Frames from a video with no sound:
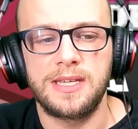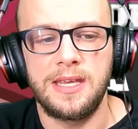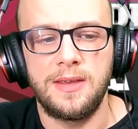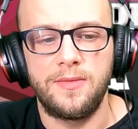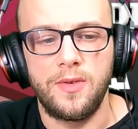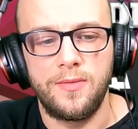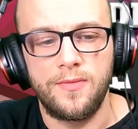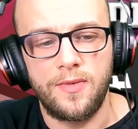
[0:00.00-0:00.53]
if
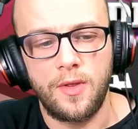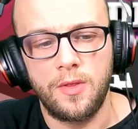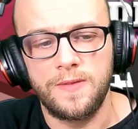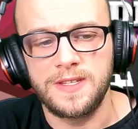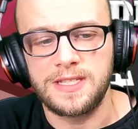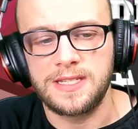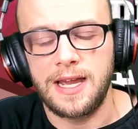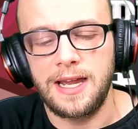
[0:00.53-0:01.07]
you follow
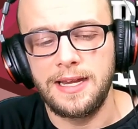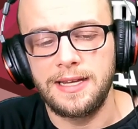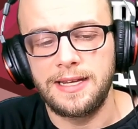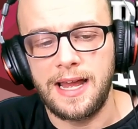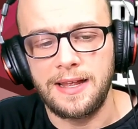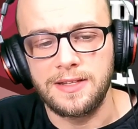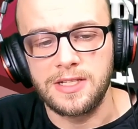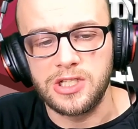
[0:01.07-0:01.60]
this guide
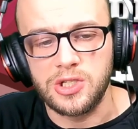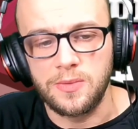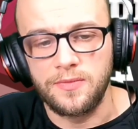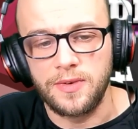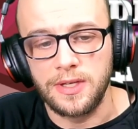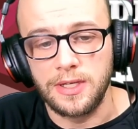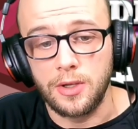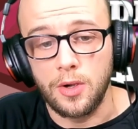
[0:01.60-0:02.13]
and
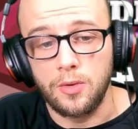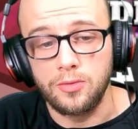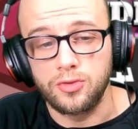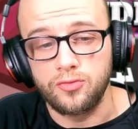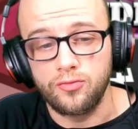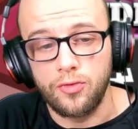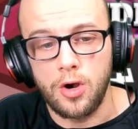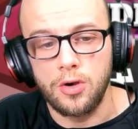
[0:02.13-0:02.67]
something goes
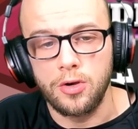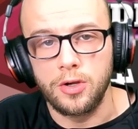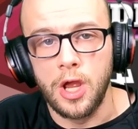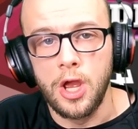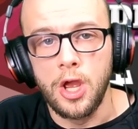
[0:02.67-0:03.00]
wrong.